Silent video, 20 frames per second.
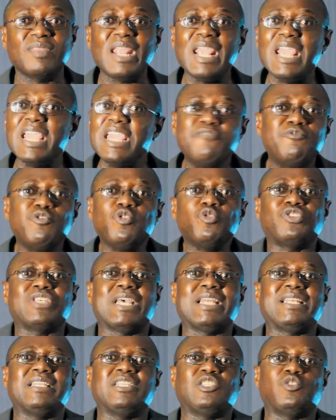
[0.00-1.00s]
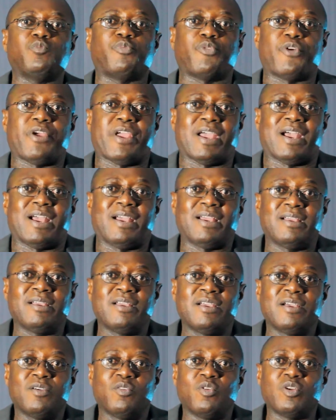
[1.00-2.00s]
if you said this prayer
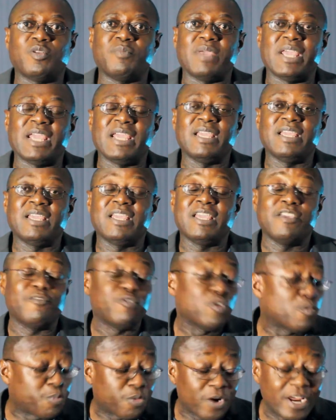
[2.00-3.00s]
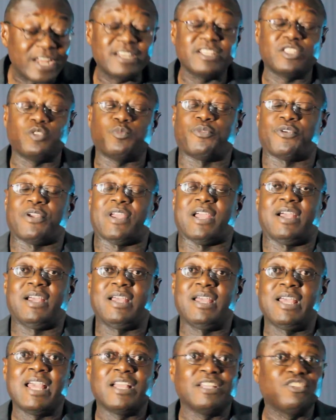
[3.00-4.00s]
with me, if you prayed this prayer
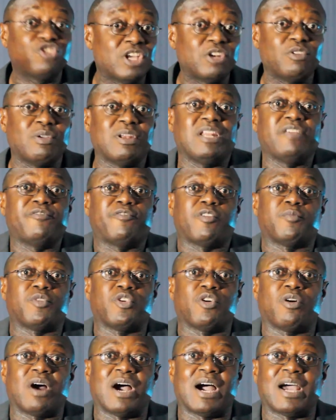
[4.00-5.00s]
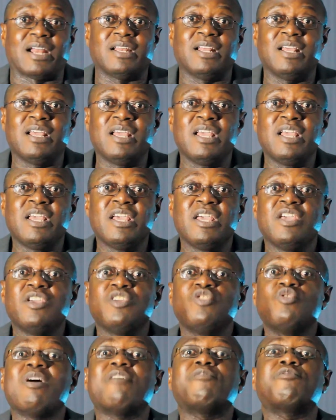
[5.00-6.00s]
genuinely from your heart,
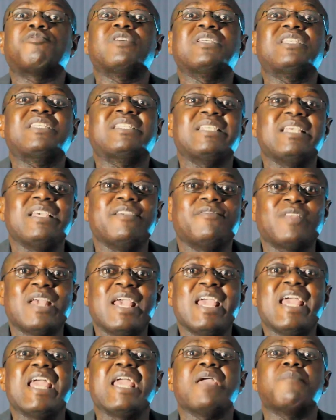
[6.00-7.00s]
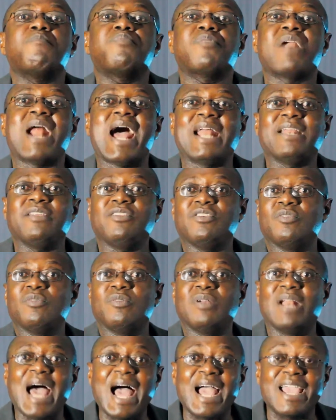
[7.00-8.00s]
you have received a brand new
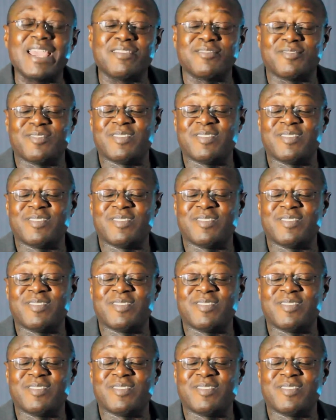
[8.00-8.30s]
life.